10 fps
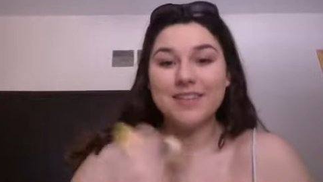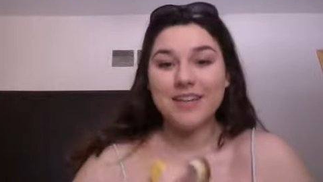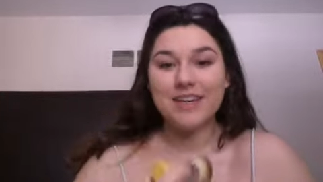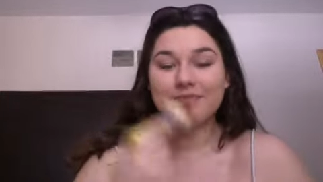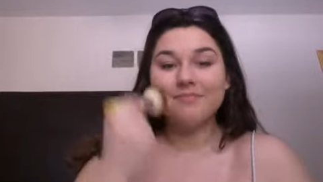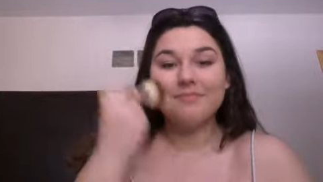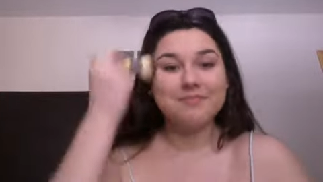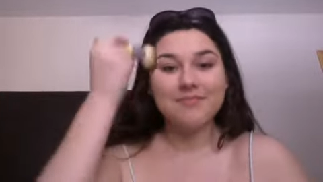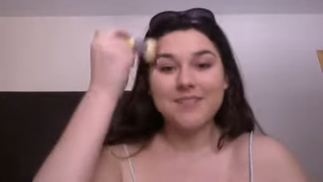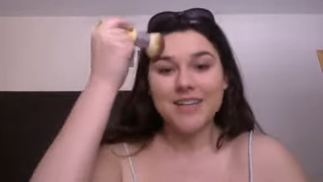Like,
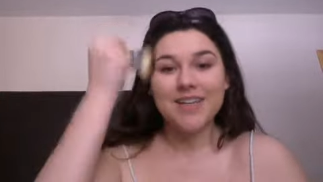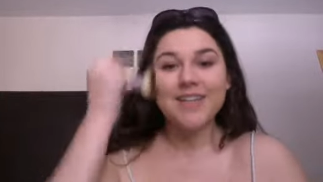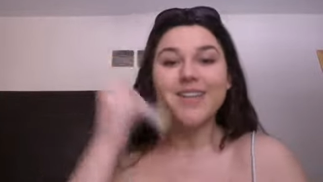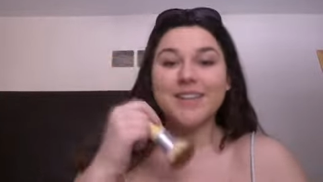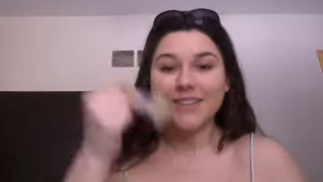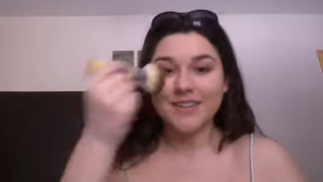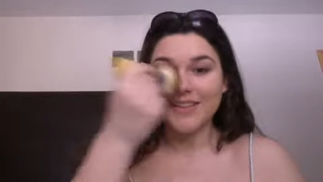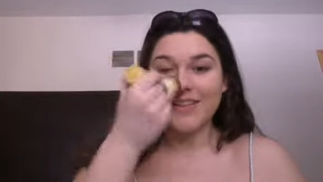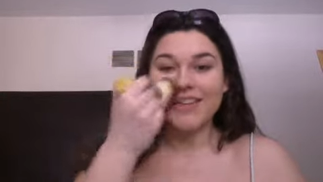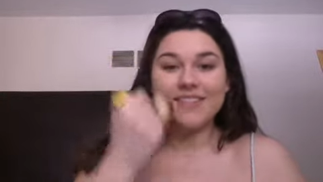
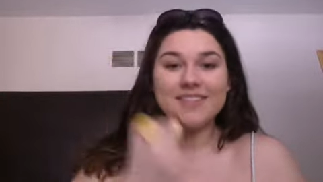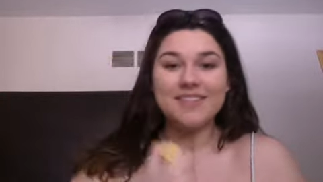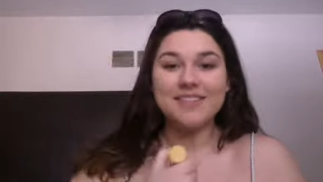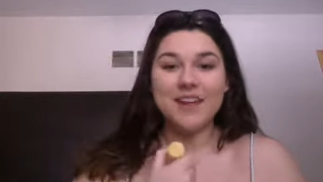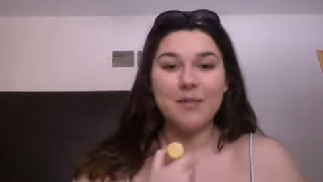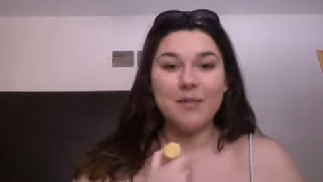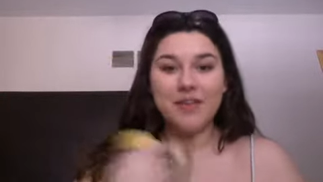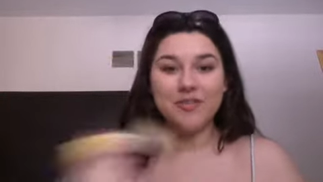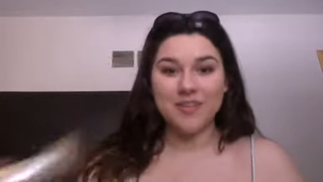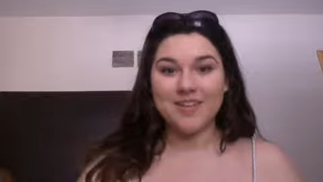this does not
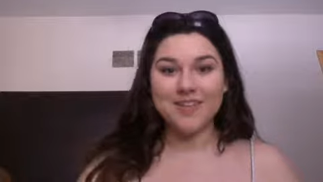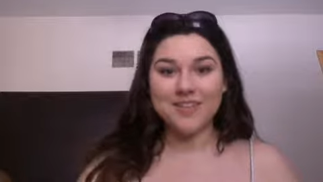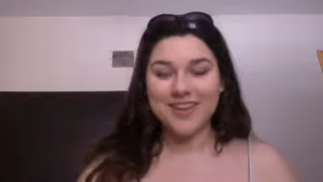match this.